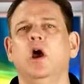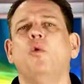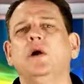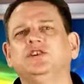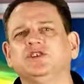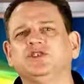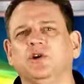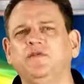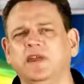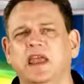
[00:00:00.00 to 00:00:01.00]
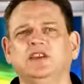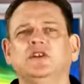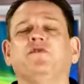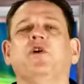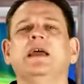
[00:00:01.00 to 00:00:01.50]
which is
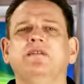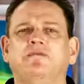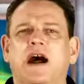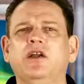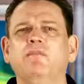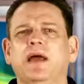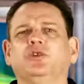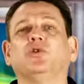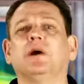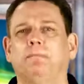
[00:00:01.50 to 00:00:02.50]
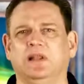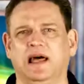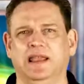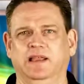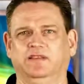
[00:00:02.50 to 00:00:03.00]
certification for environmental
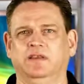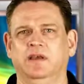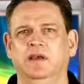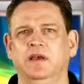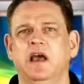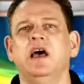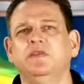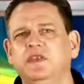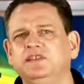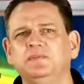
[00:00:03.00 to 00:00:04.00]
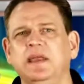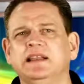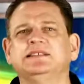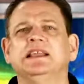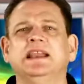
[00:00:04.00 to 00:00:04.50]
compliance. This
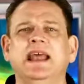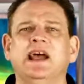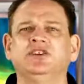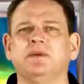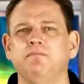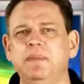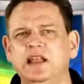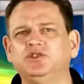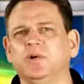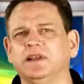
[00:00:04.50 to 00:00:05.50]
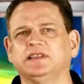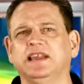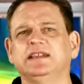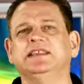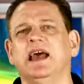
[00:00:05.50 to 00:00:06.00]
means that Enagic meets or
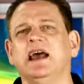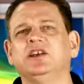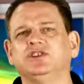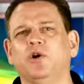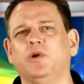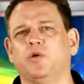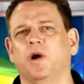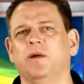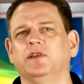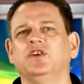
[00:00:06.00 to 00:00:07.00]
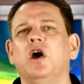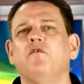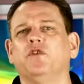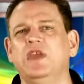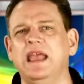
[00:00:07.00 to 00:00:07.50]
exceeds the ISO requirements
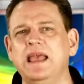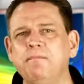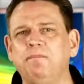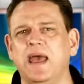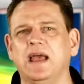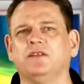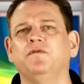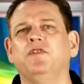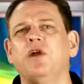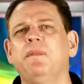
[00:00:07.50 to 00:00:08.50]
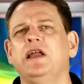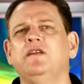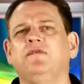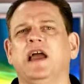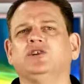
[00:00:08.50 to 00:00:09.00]
for the impact of their
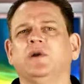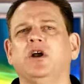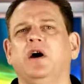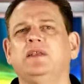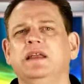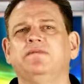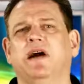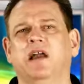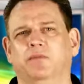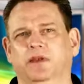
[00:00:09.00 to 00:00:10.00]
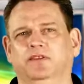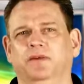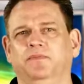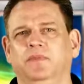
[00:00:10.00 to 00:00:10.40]
manufacturing on the environment.